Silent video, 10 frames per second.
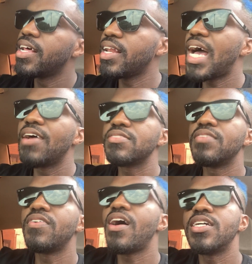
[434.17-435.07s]
the lives
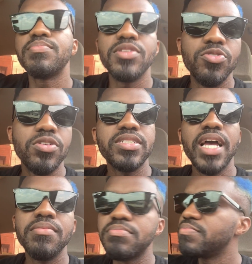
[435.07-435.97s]
of an entrepreneur
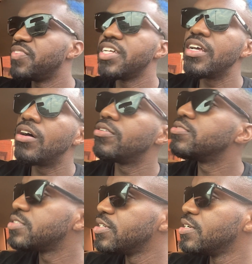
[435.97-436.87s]
type videos.